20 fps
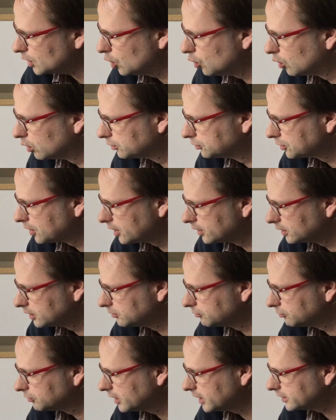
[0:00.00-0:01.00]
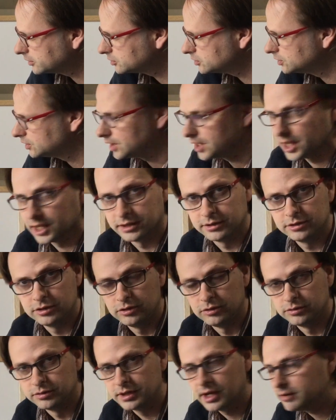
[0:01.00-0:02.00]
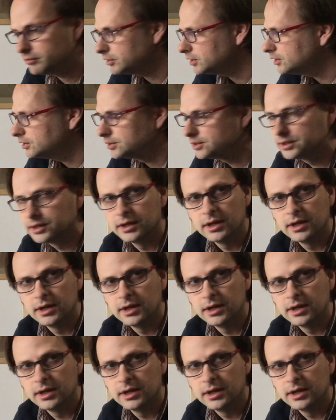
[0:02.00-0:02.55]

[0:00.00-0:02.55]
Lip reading: horizontal inflection at 2,7,